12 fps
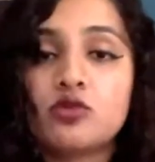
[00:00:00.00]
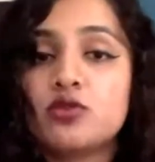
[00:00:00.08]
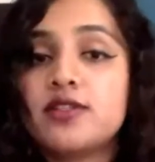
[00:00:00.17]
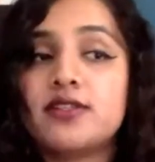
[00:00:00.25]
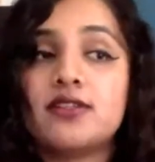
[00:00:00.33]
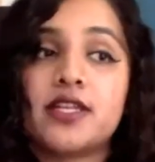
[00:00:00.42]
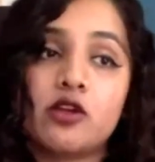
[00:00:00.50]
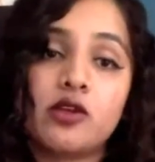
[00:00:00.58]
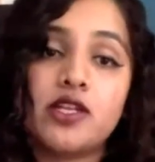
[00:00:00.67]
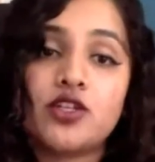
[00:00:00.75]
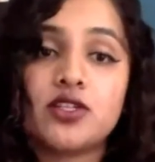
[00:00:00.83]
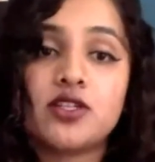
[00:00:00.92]
rules and
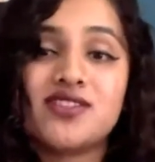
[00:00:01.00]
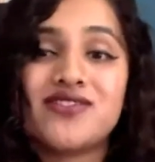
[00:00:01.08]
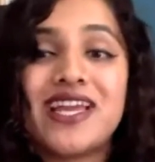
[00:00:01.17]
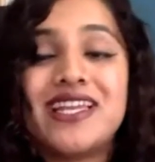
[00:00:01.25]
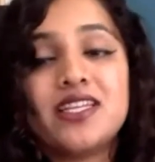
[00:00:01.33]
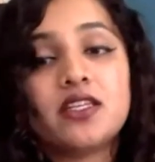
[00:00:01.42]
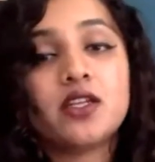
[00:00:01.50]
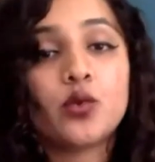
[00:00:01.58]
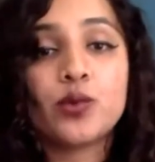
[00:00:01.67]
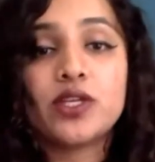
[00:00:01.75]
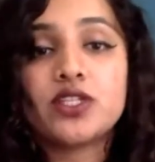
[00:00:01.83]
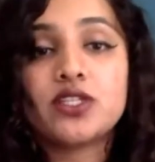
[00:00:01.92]
regulations
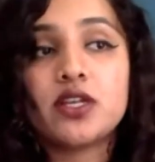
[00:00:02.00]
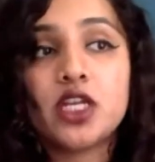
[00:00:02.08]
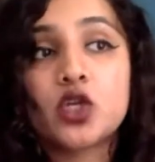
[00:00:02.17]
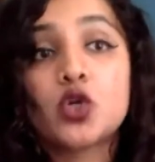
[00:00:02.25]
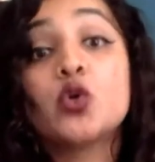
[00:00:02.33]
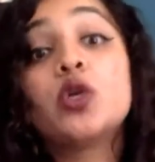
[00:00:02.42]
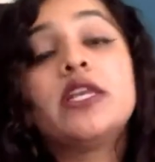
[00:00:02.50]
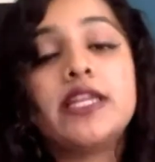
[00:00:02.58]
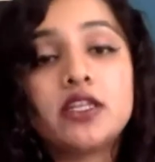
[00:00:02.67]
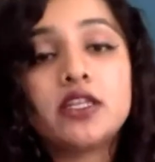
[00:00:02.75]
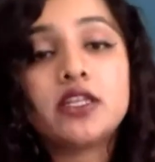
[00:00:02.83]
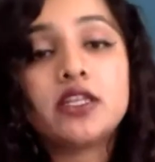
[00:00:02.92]
violating which it could
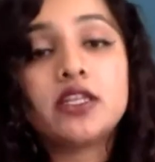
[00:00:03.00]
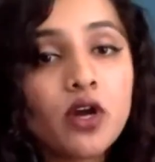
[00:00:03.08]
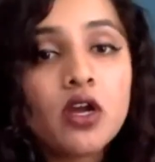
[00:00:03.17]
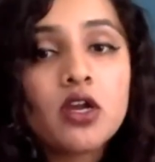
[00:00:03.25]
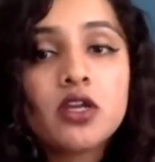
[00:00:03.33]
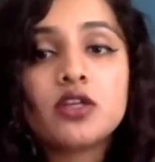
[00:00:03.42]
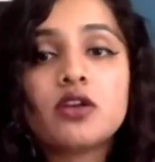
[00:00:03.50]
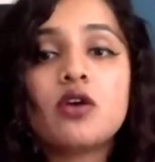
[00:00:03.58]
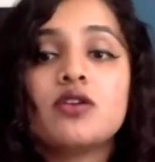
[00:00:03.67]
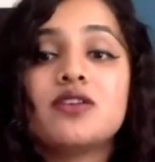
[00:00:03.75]
lead to